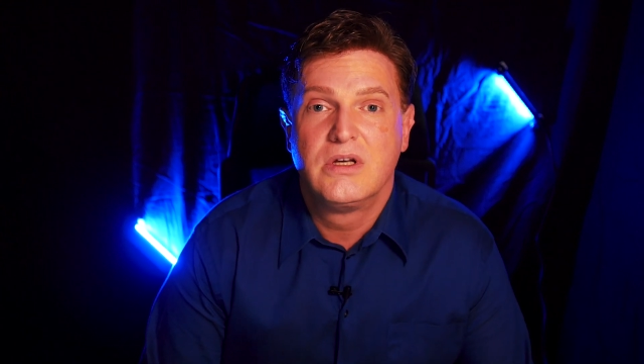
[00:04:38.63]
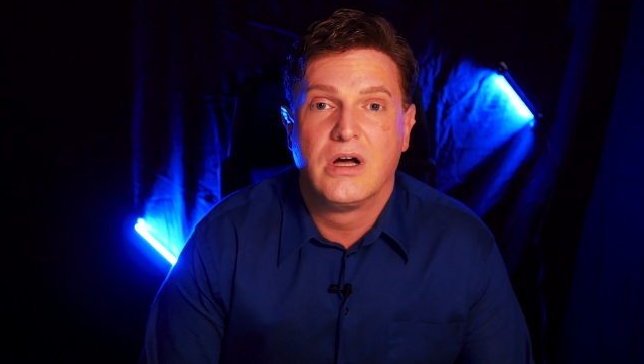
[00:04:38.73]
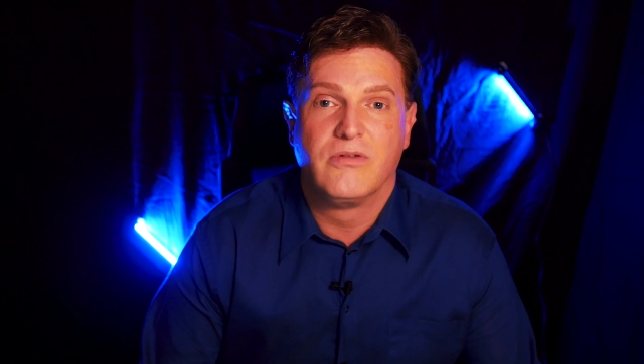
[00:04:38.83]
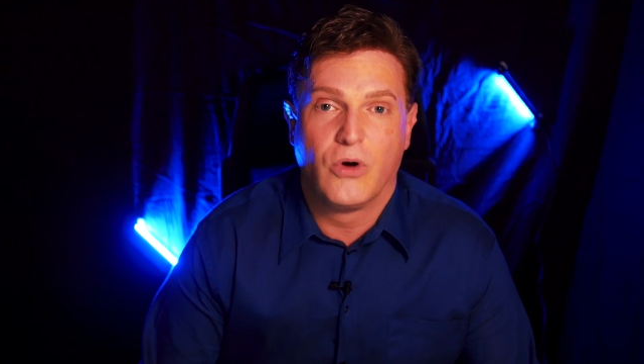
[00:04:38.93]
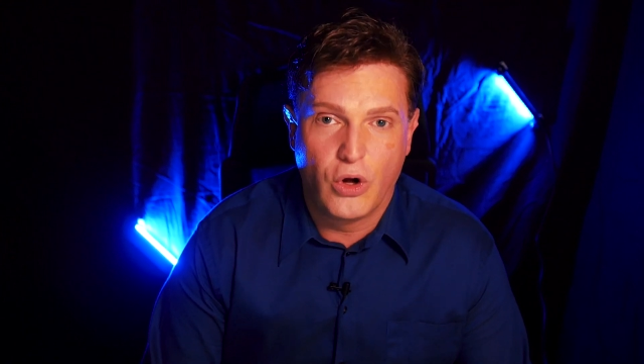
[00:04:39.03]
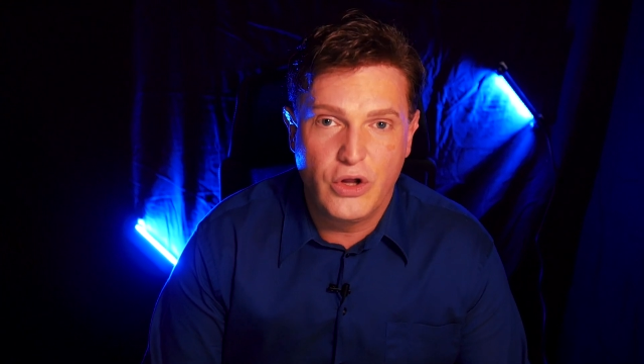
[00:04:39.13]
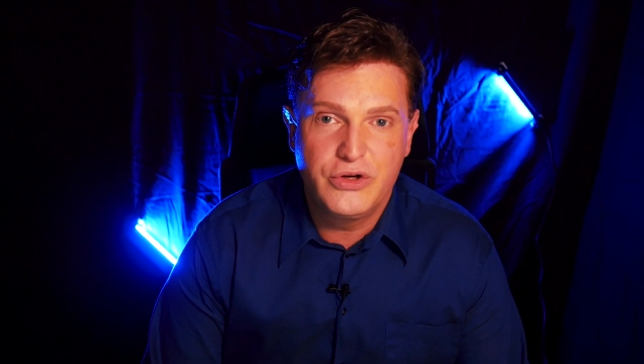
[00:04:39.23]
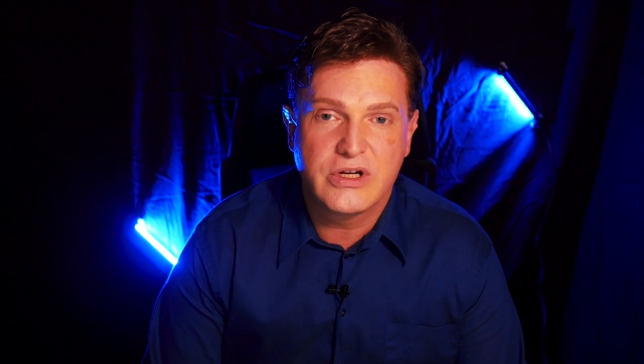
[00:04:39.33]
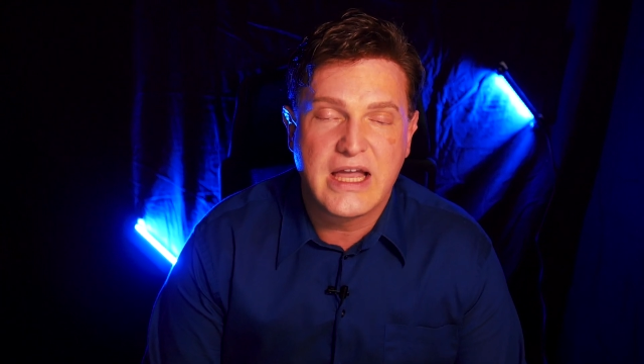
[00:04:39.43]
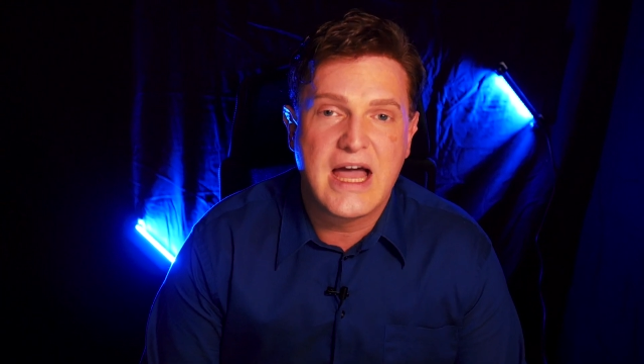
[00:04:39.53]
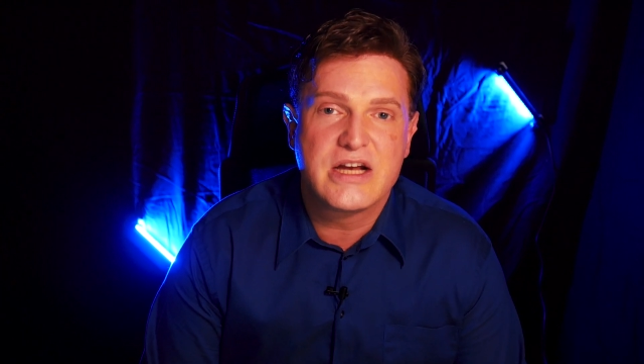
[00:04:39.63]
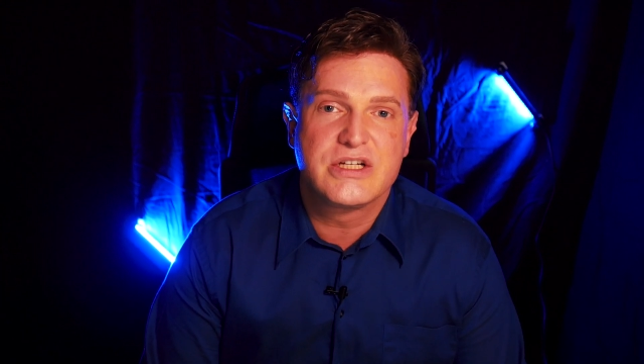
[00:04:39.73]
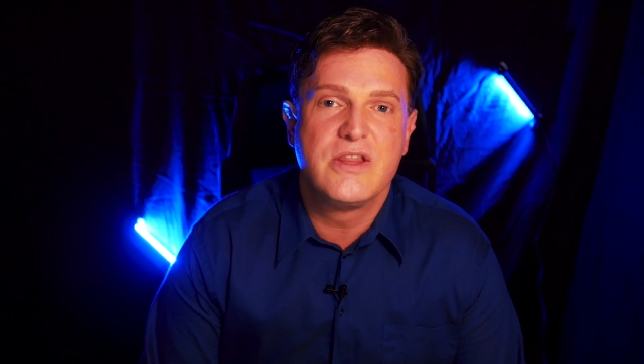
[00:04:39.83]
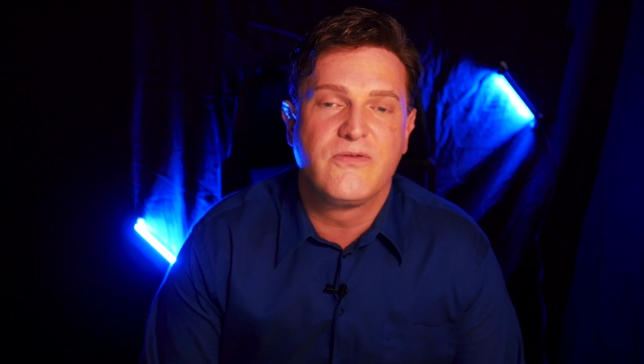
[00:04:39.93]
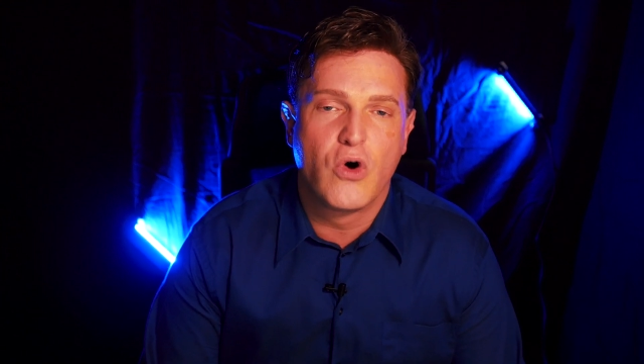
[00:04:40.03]
Of all your cash
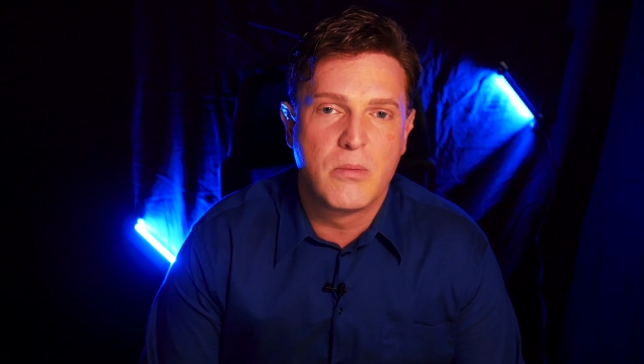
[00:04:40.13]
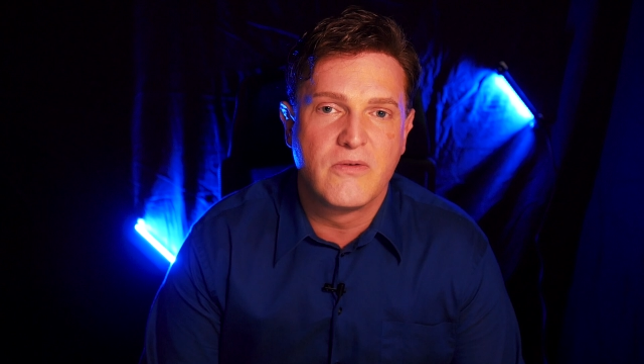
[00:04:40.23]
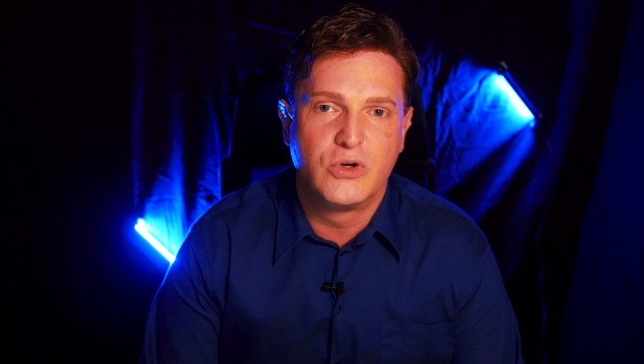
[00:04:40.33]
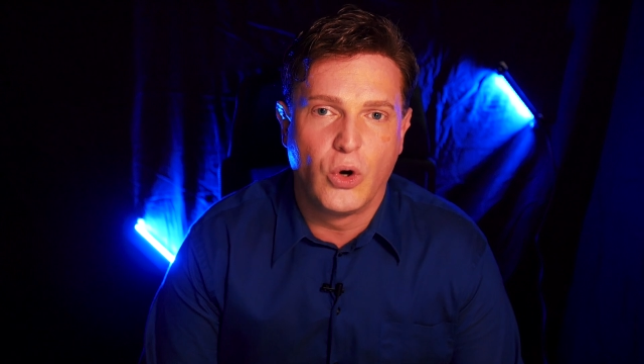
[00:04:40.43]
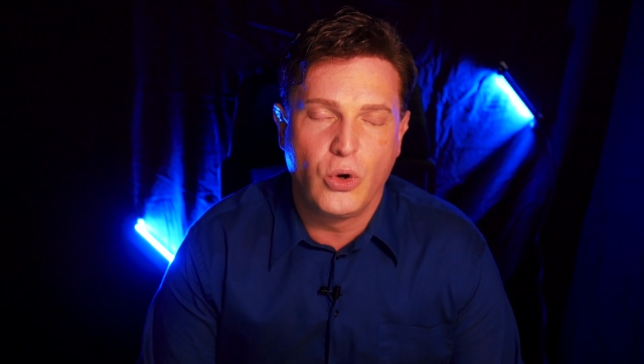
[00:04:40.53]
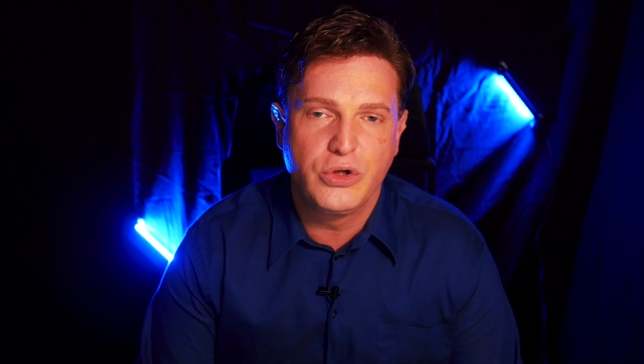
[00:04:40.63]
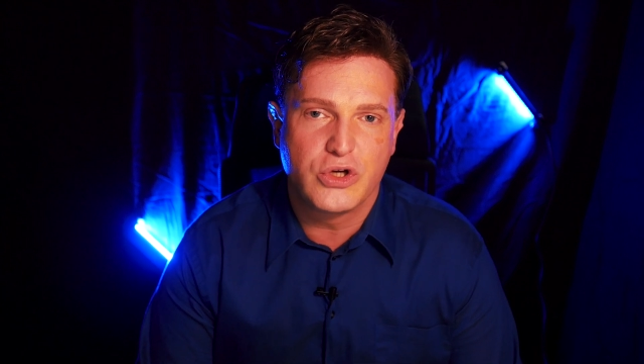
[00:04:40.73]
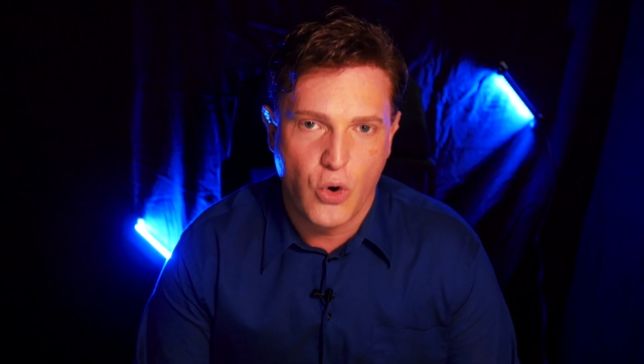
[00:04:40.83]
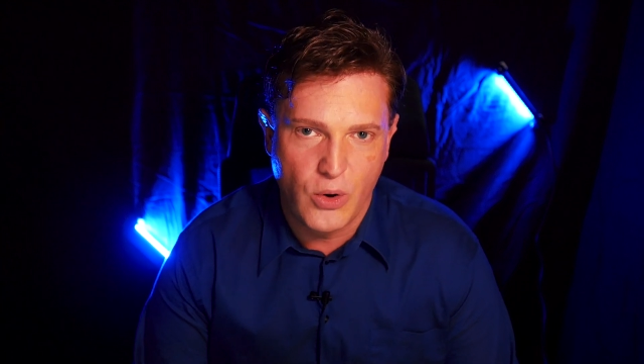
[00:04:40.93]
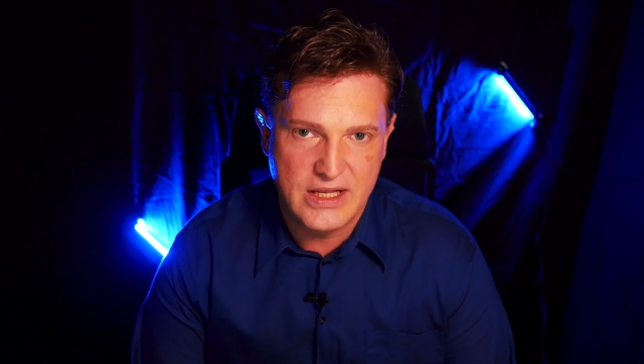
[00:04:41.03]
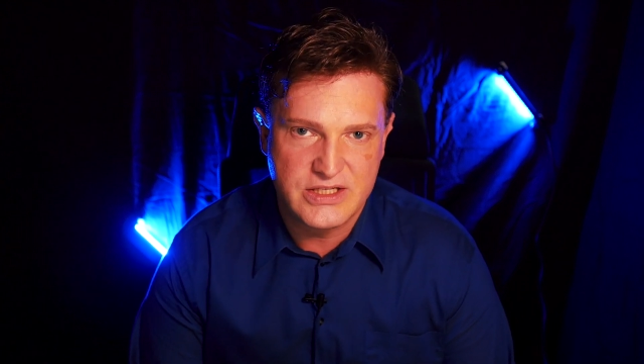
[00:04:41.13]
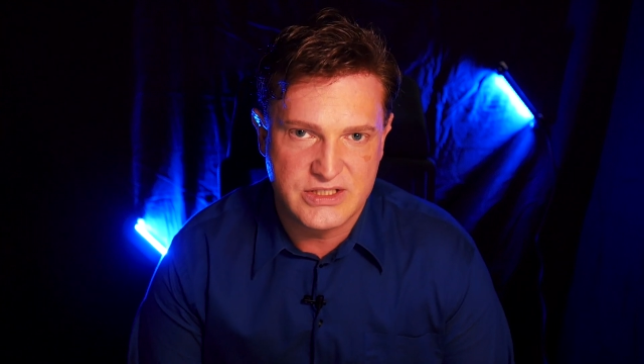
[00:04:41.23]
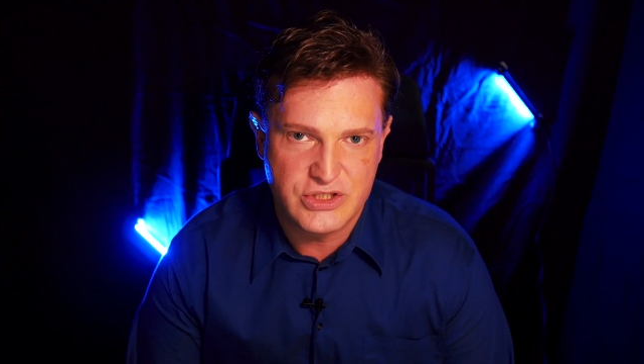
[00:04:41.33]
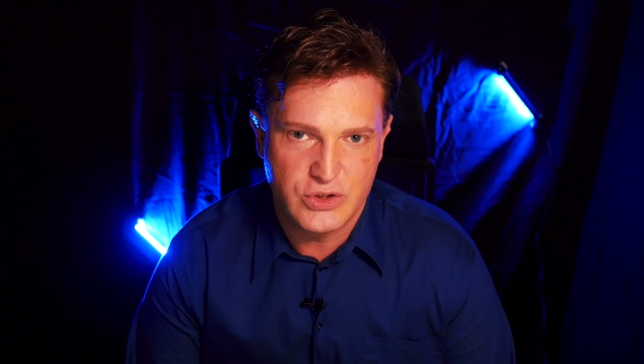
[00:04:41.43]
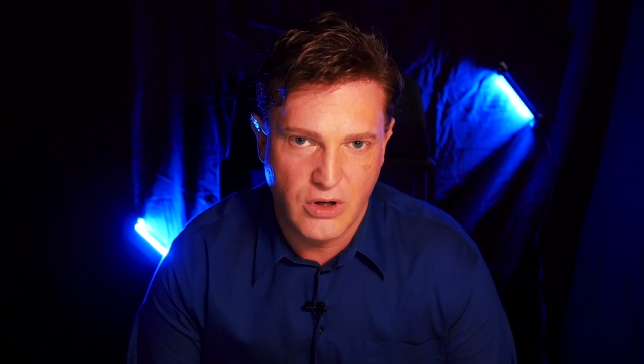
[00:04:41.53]
in the form of gold coins
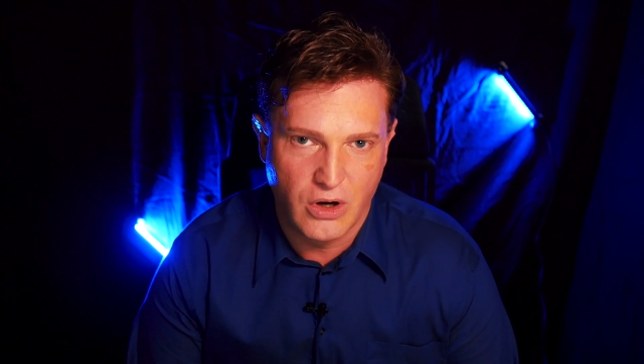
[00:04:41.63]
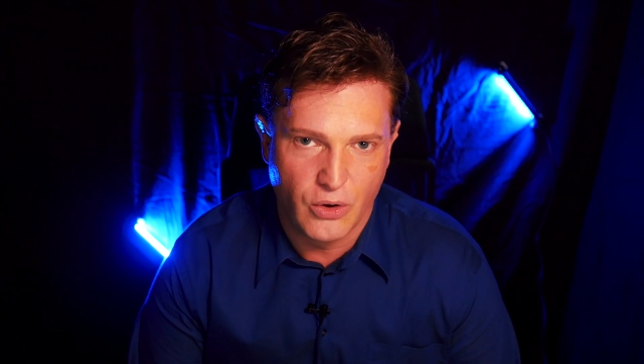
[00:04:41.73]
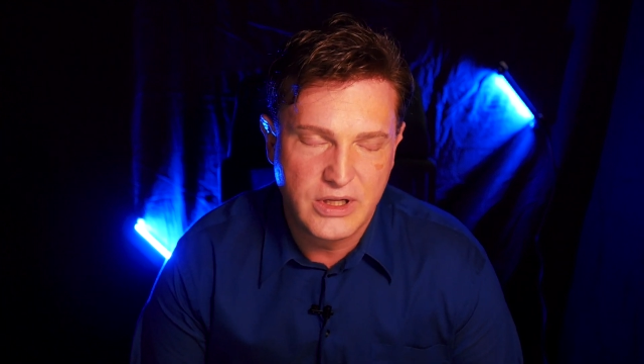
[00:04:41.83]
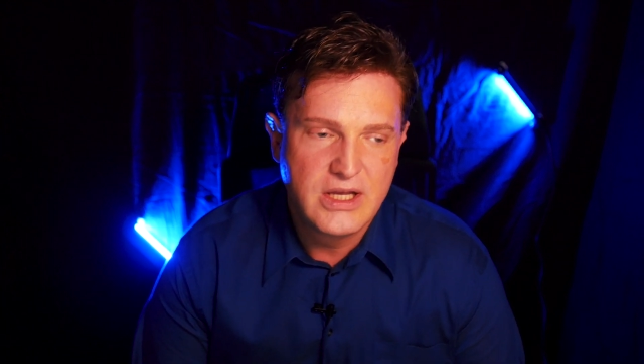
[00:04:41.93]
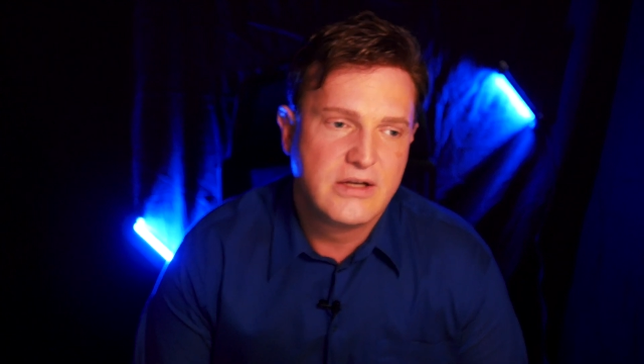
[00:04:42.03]
that you own.